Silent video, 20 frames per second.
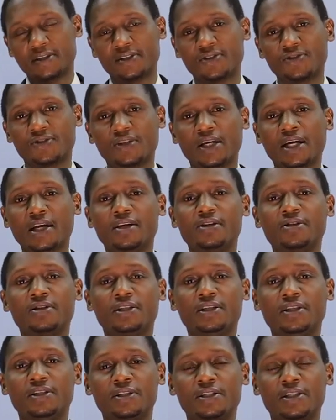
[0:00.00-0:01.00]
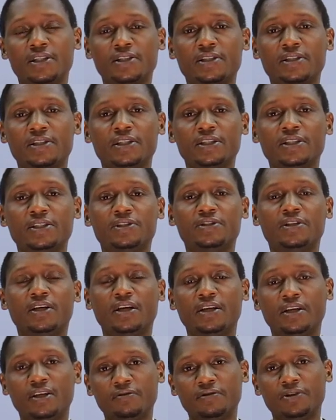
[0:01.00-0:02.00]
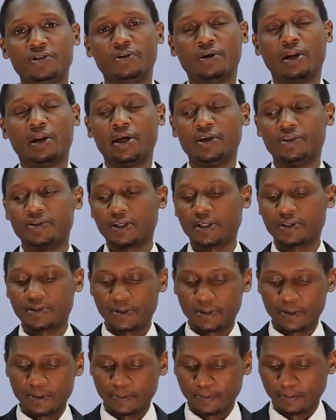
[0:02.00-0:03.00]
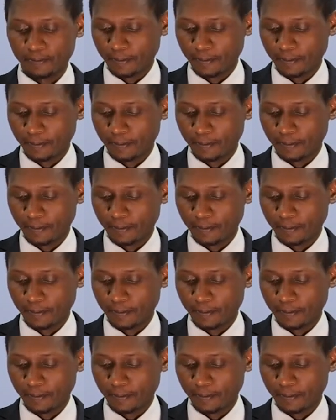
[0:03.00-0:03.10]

Secondary interest is the individual interest.